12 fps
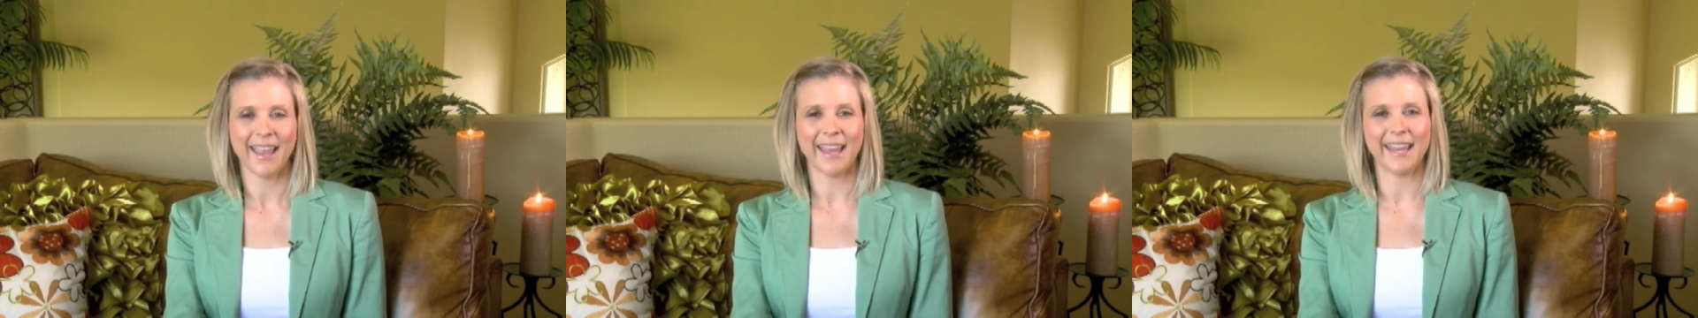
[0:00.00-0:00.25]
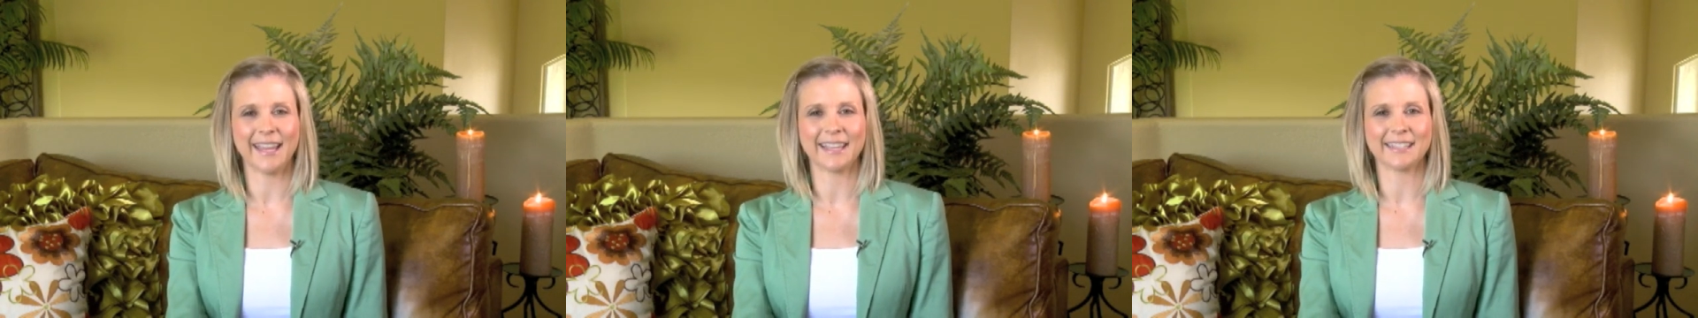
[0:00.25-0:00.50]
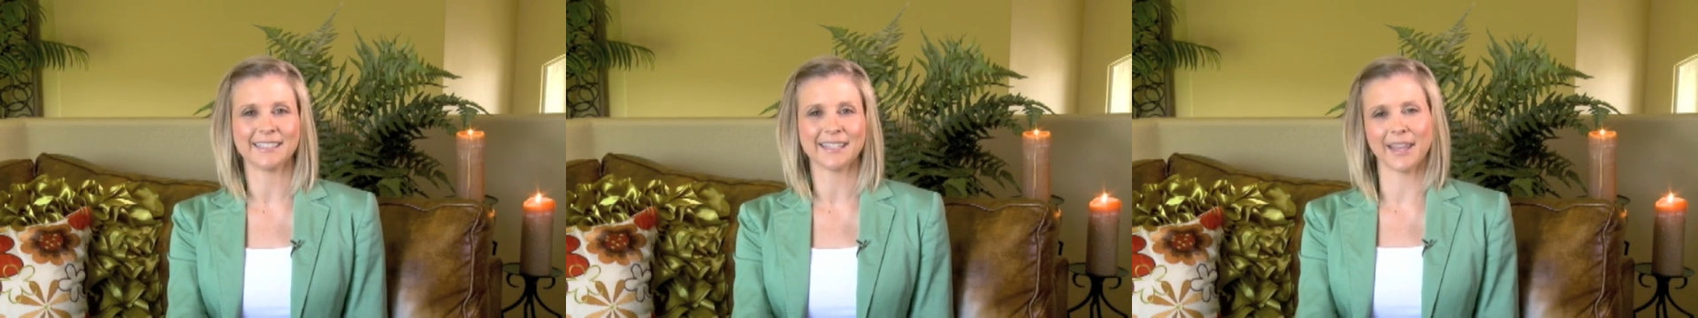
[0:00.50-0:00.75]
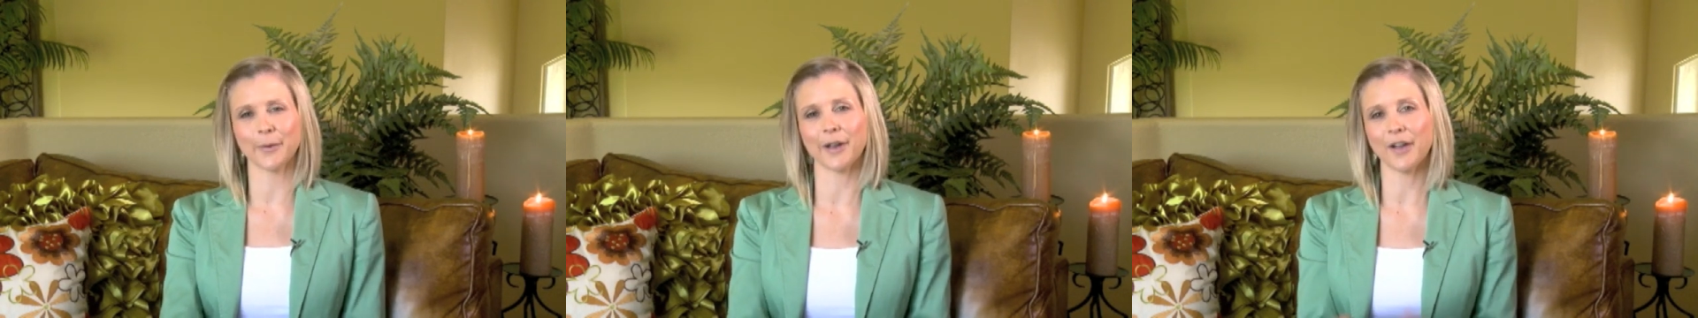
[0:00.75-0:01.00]
And
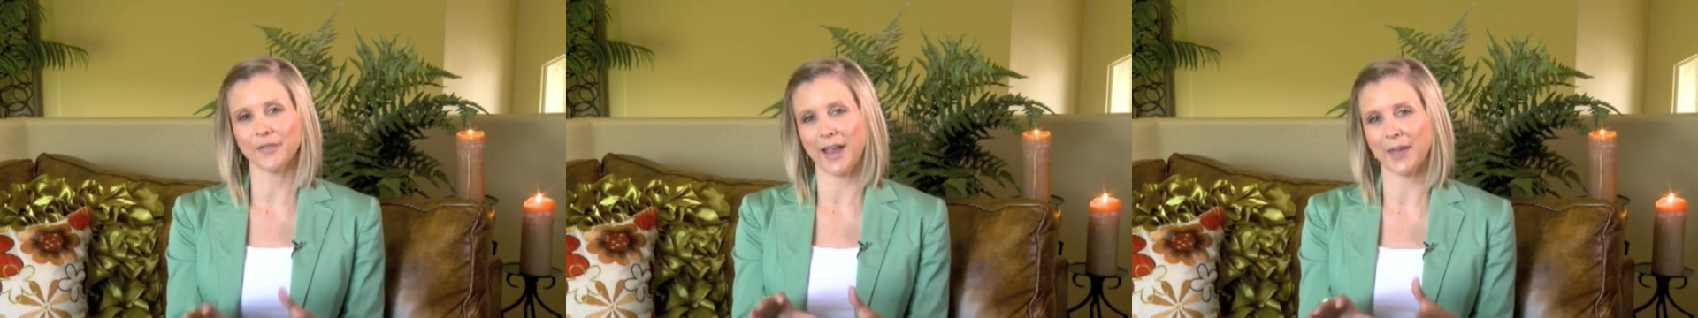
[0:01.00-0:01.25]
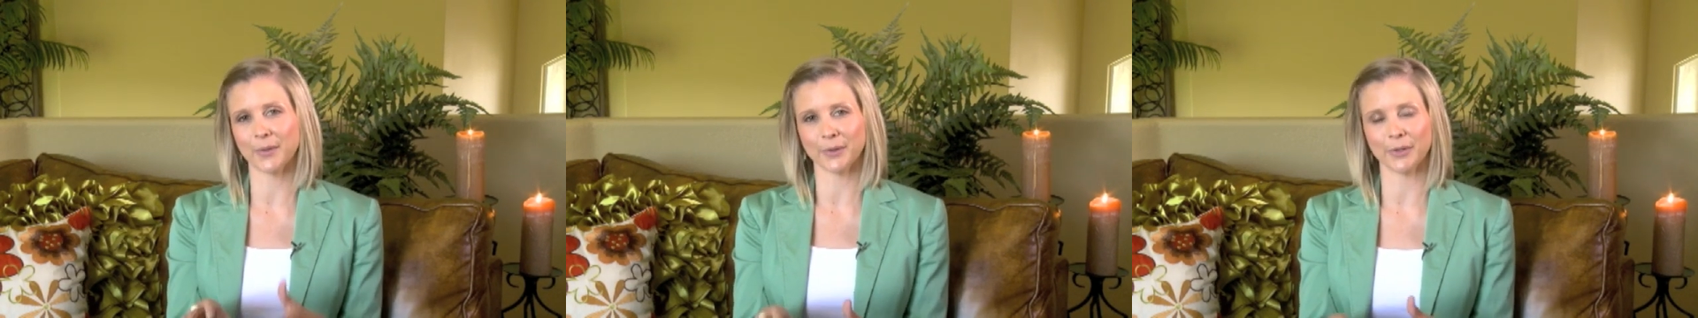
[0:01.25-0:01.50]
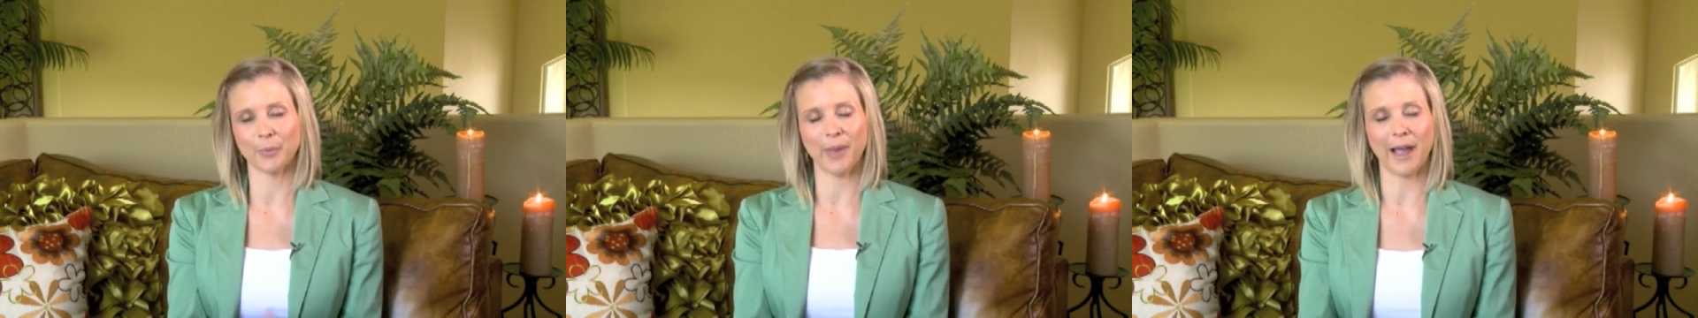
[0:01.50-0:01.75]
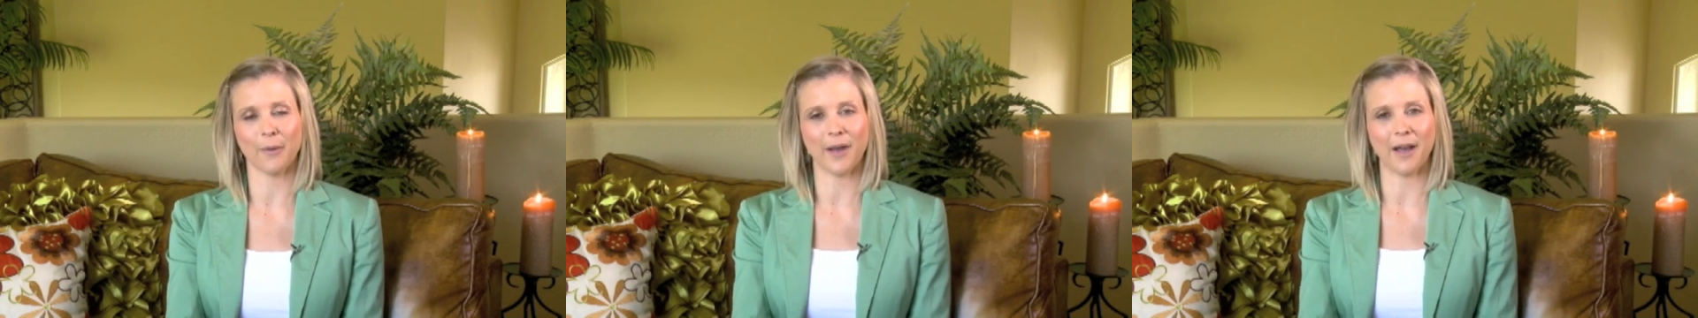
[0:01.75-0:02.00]
they went off and had their little
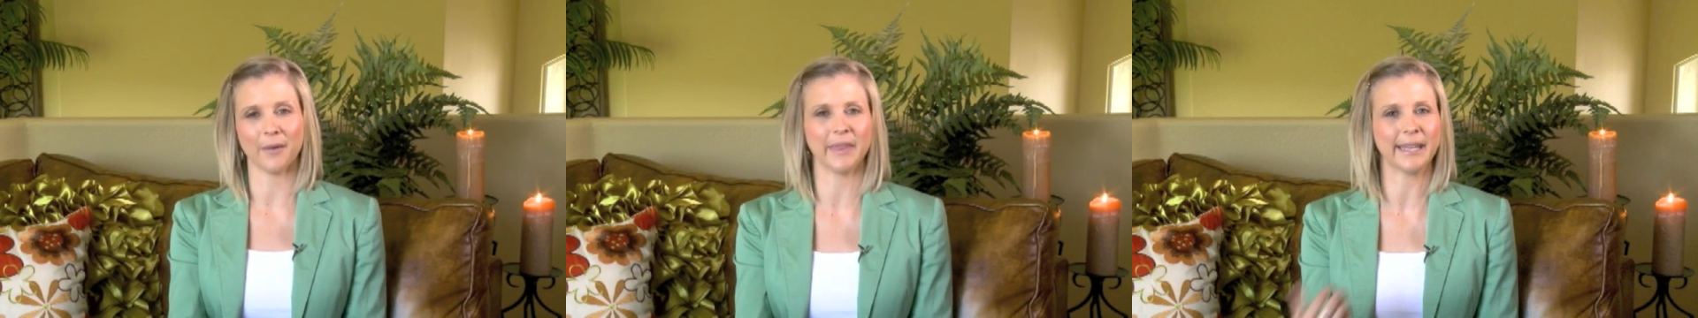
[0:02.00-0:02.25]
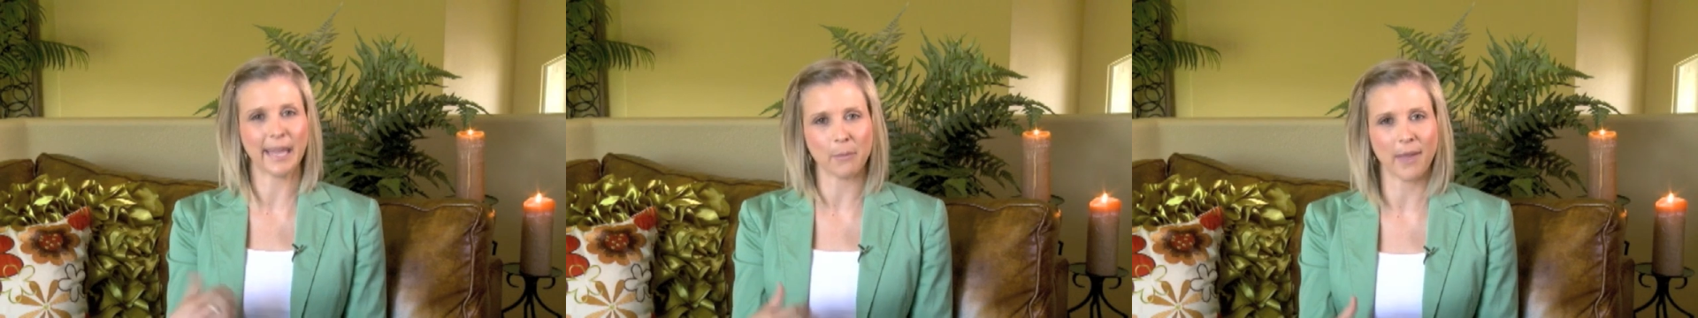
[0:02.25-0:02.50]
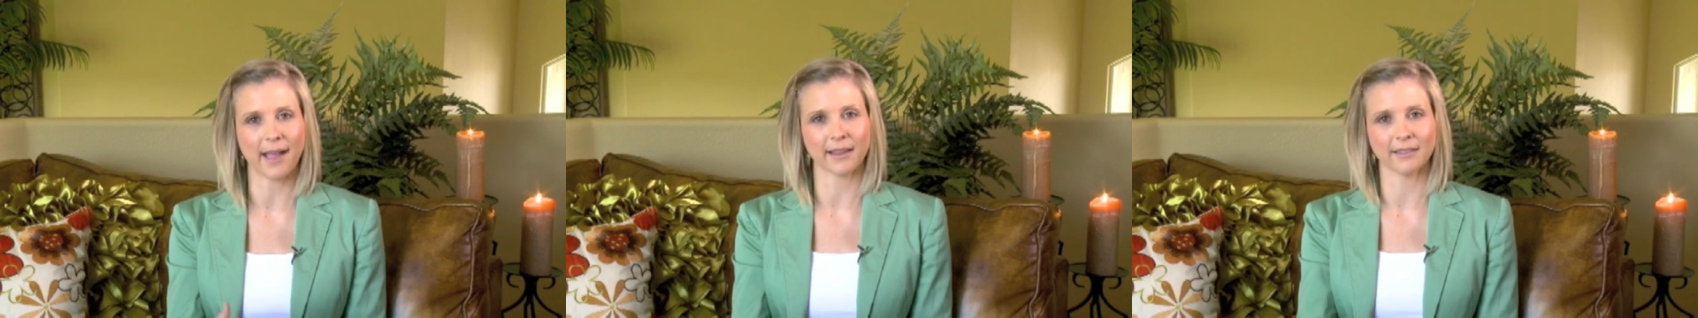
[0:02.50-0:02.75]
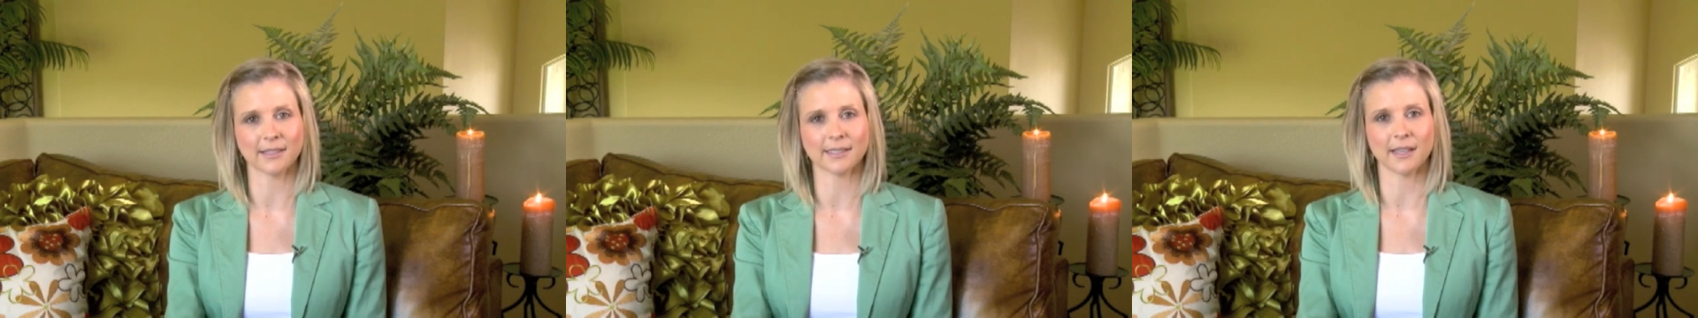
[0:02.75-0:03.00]
powwow and they came back
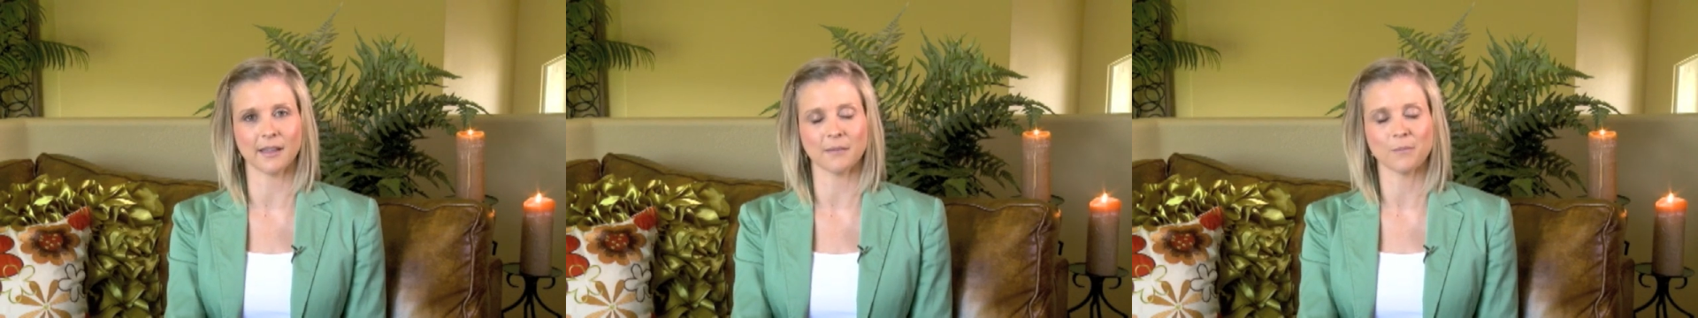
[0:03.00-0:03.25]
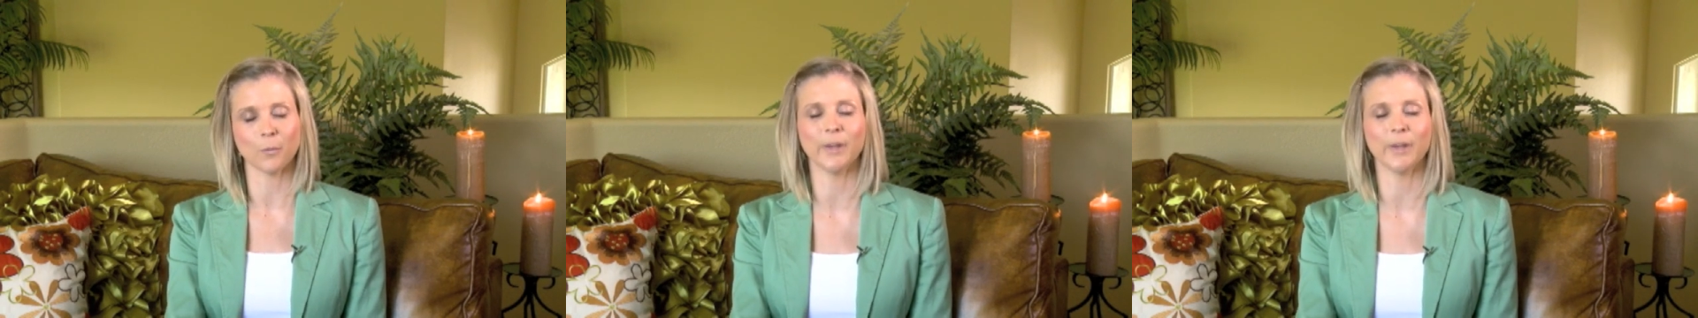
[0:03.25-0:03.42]
and they said,